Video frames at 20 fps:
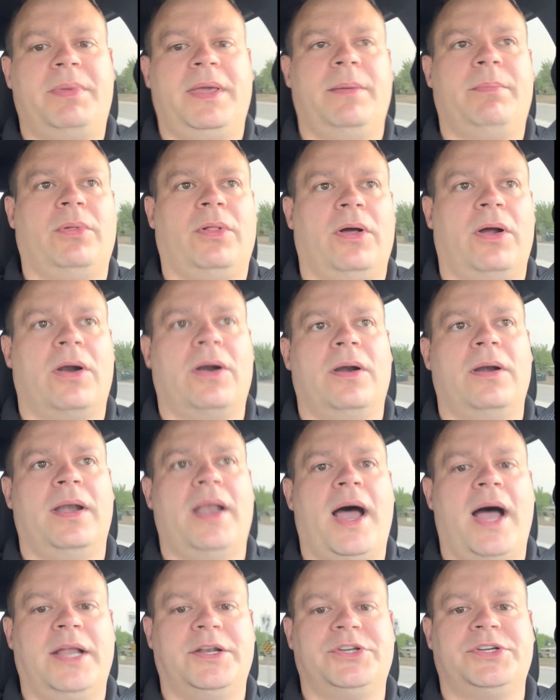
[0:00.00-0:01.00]
People are
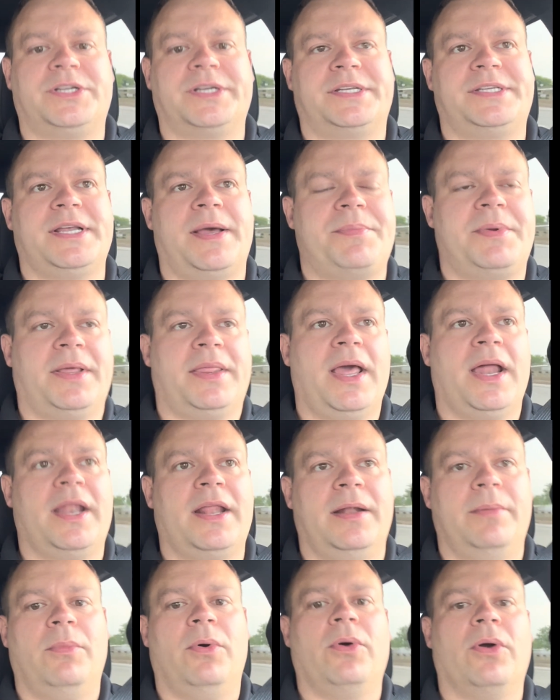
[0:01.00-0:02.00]
not just accepting that
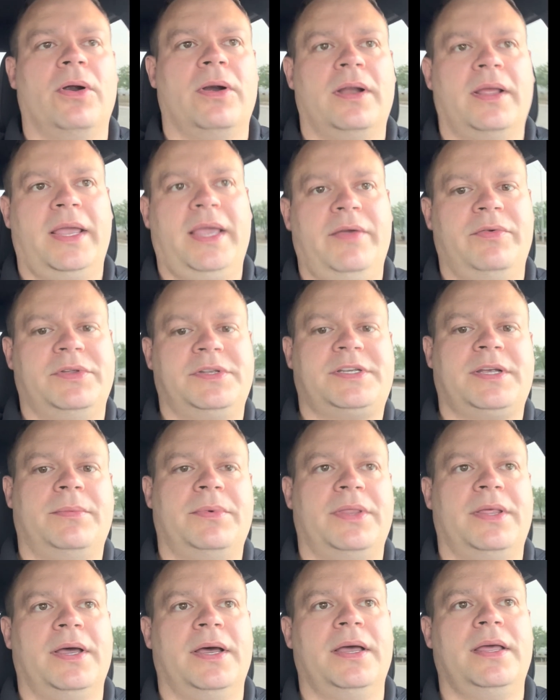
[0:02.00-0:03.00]
anymore. Even some
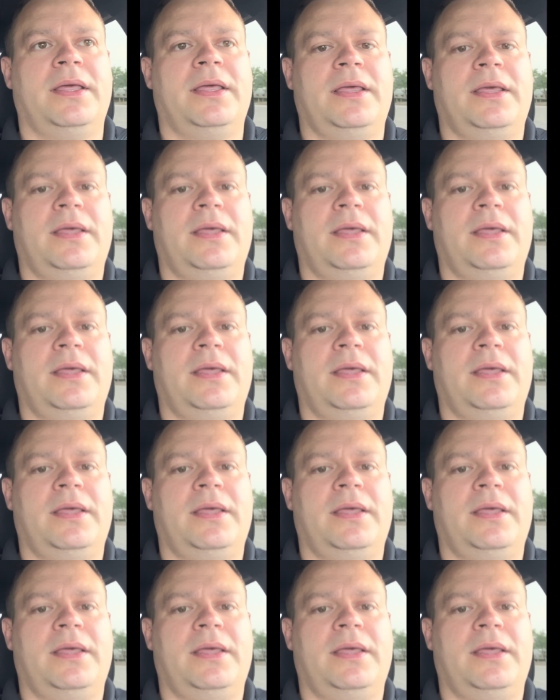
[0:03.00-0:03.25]
of the,